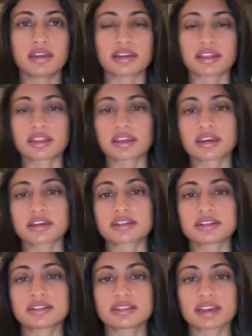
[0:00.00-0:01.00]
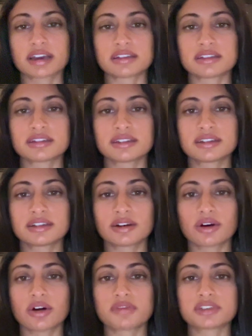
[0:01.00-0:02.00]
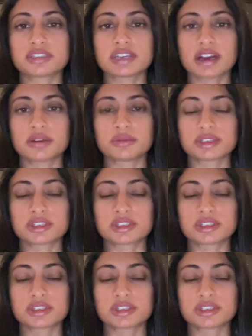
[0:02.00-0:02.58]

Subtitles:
I think that oftentimes,